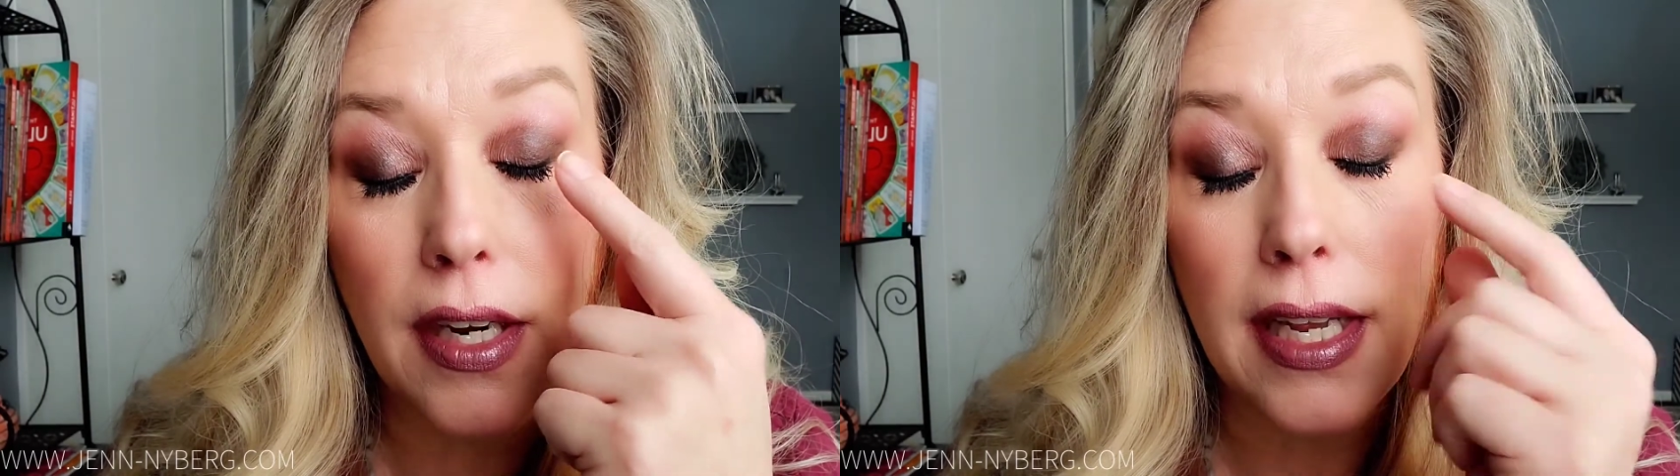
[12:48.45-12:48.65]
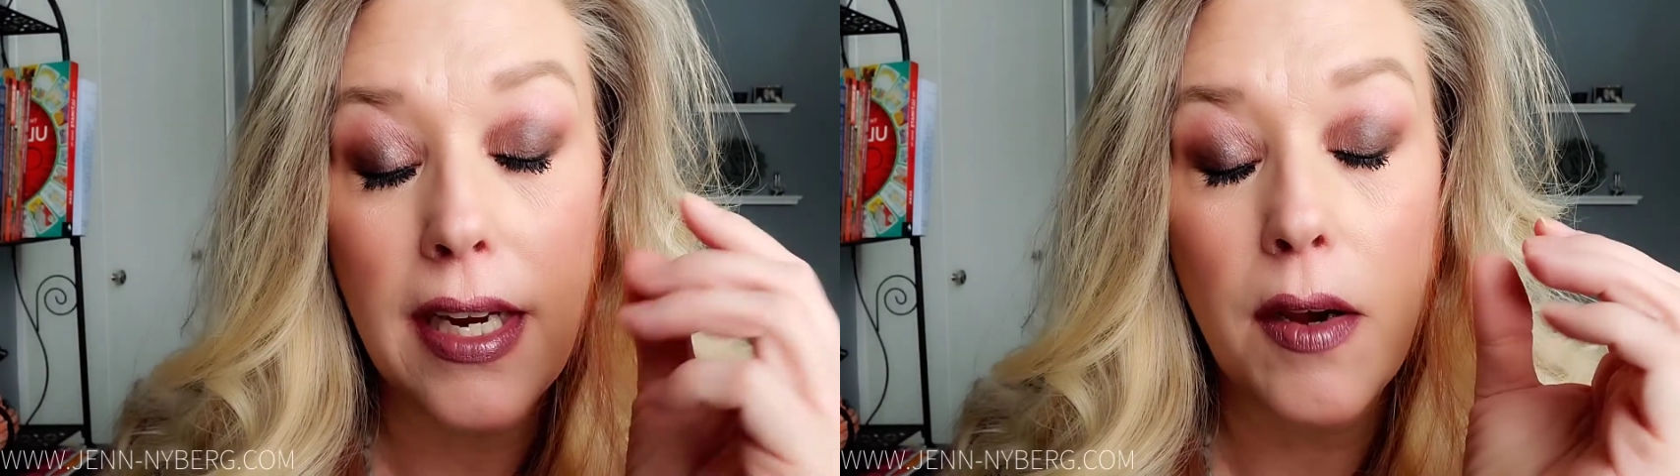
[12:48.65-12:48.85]

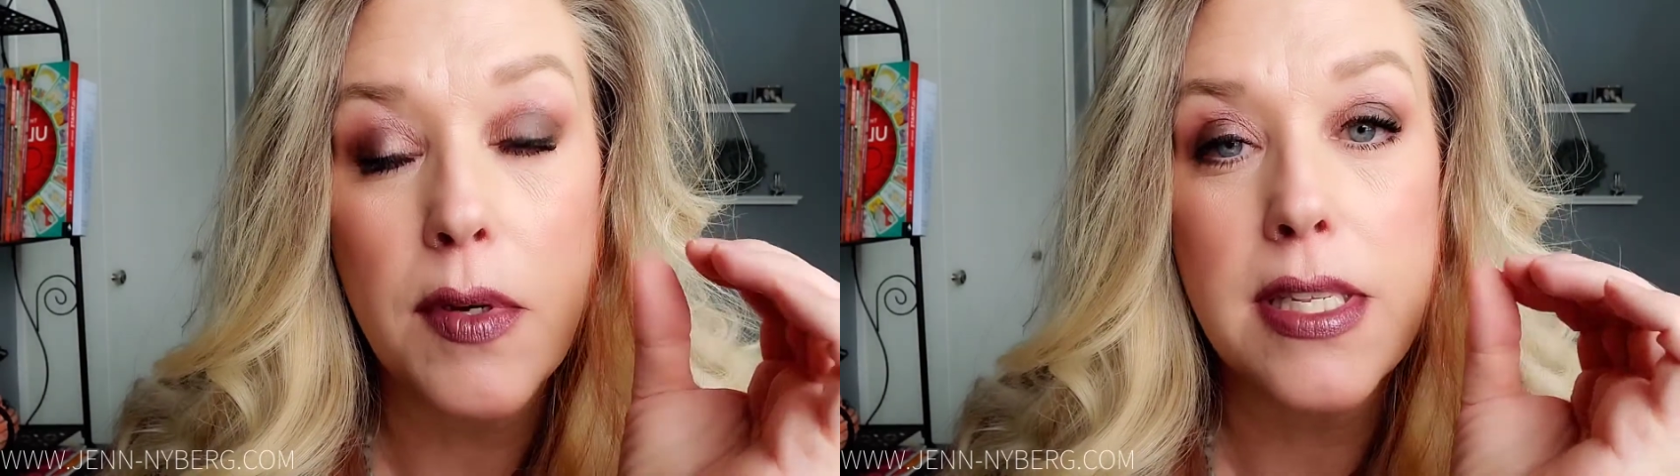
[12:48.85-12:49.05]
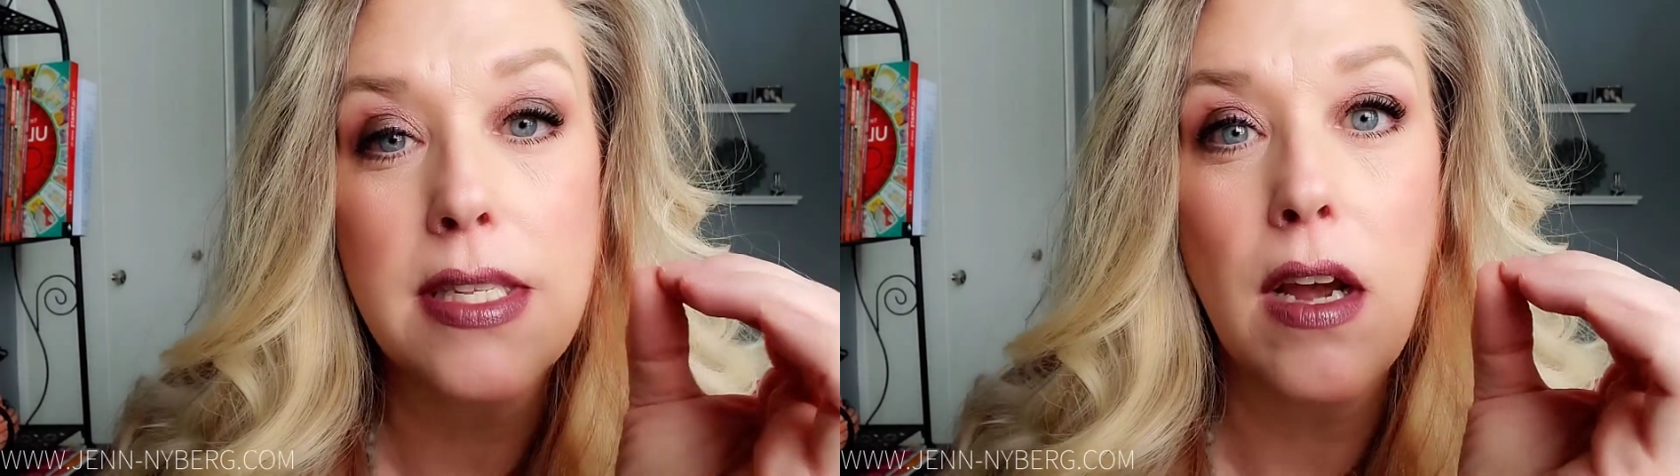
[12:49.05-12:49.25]
and I
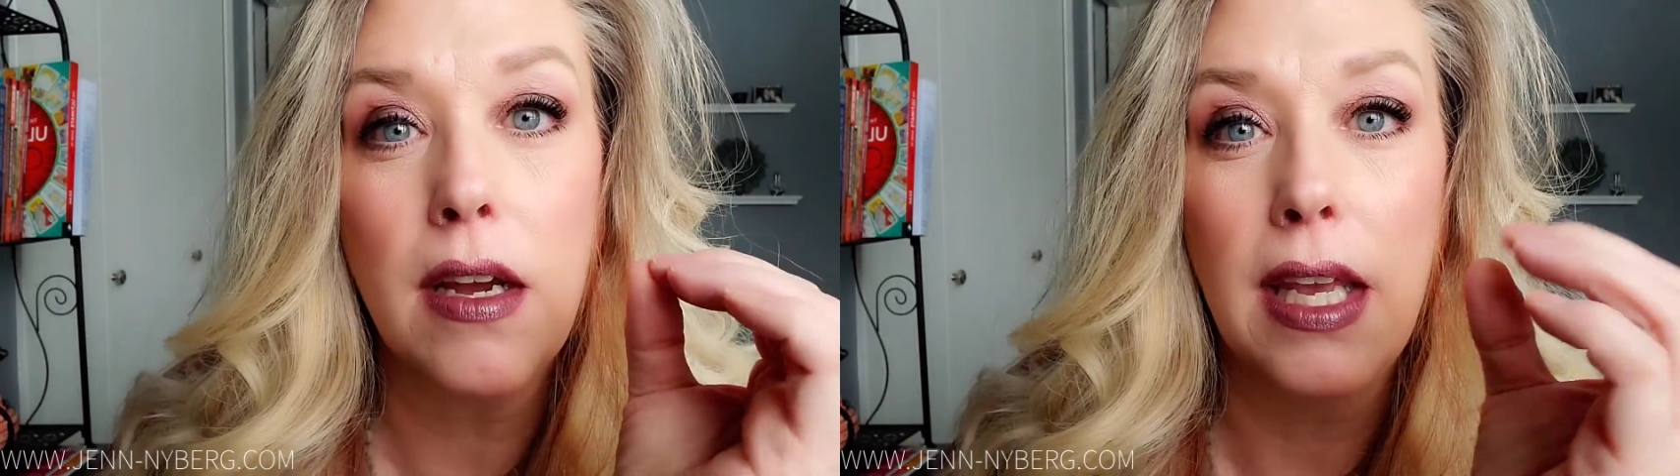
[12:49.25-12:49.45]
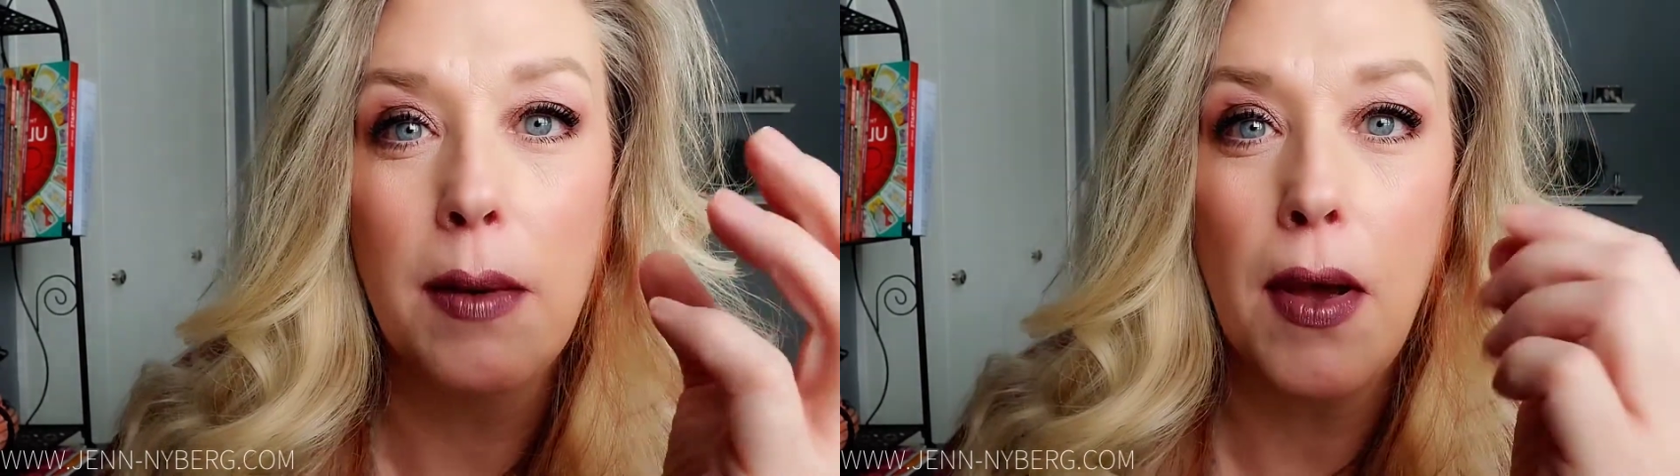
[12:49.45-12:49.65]
was
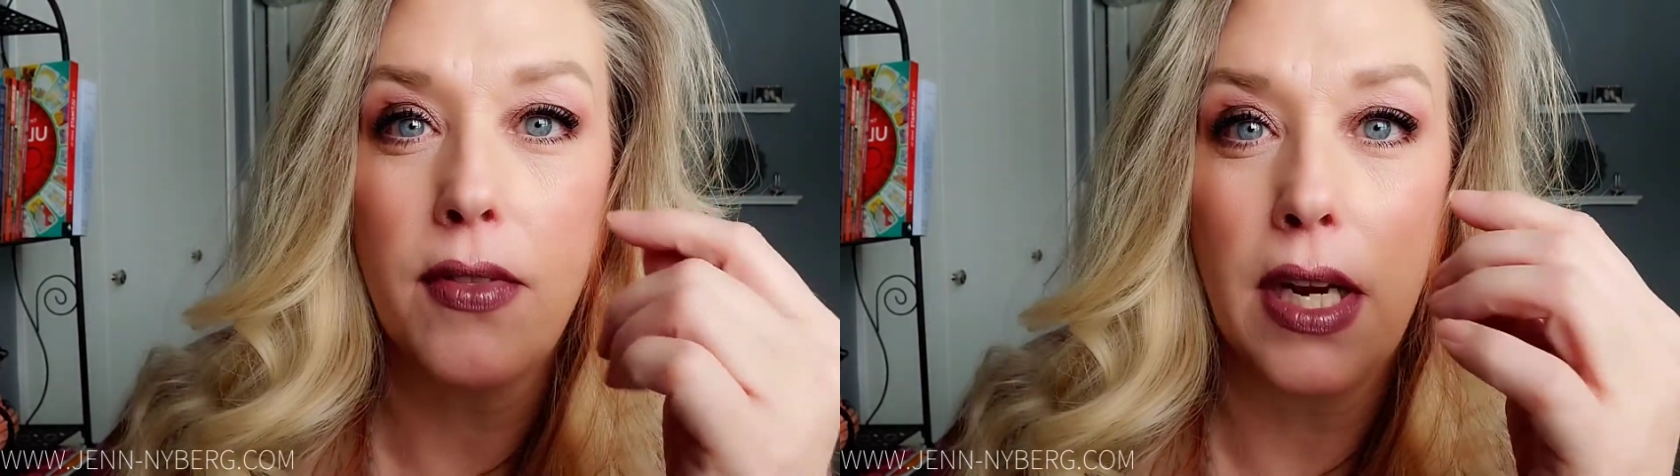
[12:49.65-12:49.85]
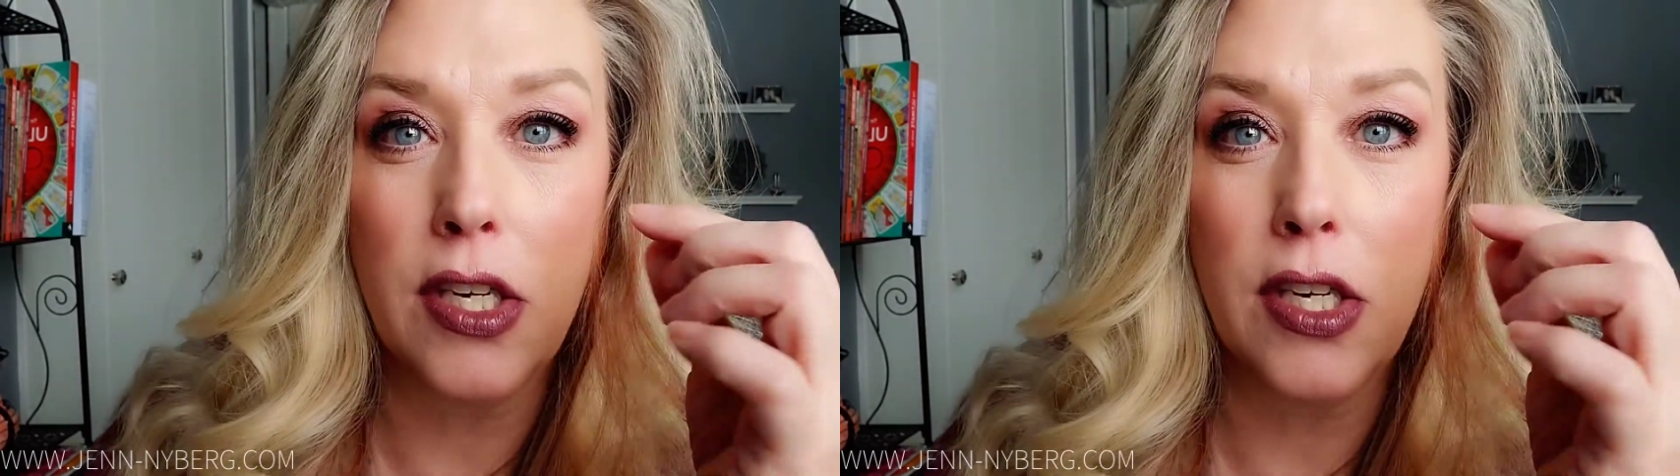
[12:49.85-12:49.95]
talking about that I